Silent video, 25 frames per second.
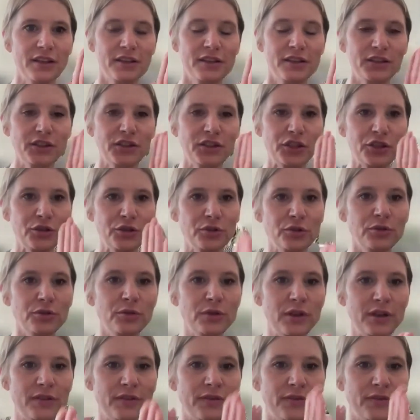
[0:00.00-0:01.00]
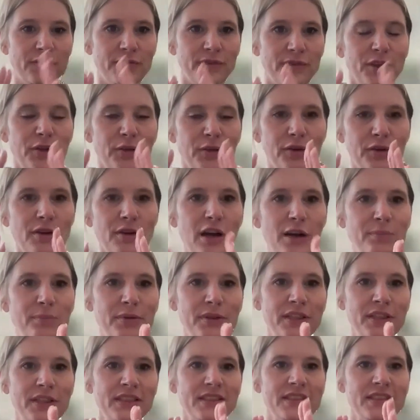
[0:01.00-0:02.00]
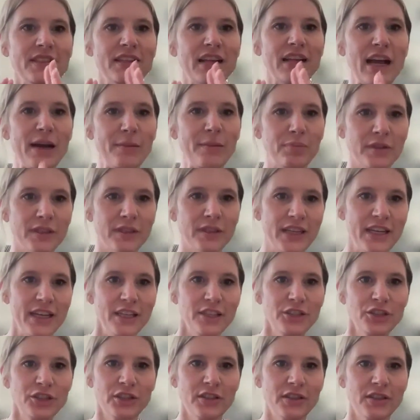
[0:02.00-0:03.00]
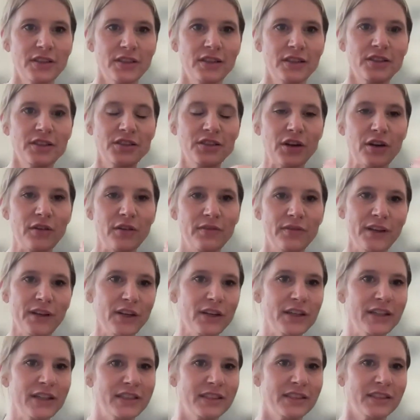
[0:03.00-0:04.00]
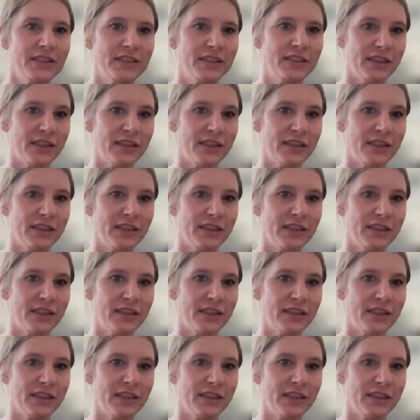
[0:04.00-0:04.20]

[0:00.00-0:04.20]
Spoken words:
the two of your companies and the applications are very